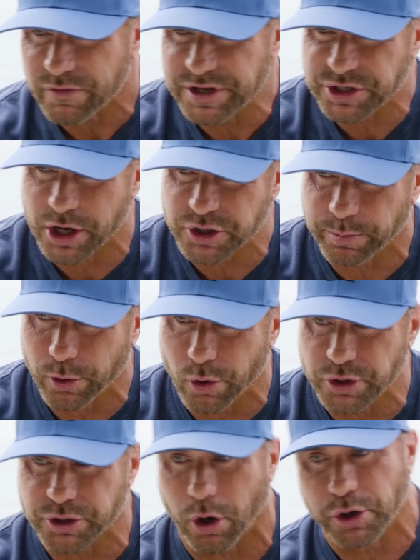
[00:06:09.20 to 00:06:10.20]
these
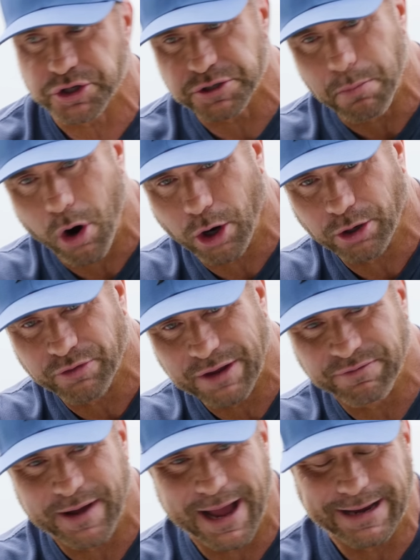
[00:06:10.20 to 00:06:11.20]
entrepreneurs are smarter.
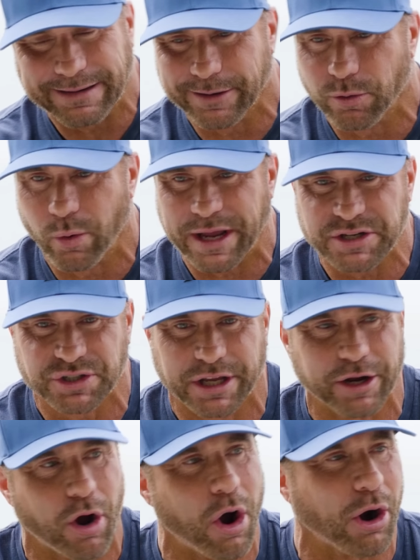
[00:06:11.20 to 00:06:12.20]
They find ways to
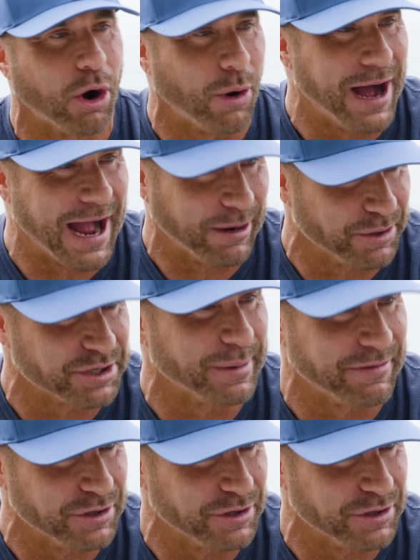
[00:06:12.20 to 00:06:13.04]
get R O I, which I'm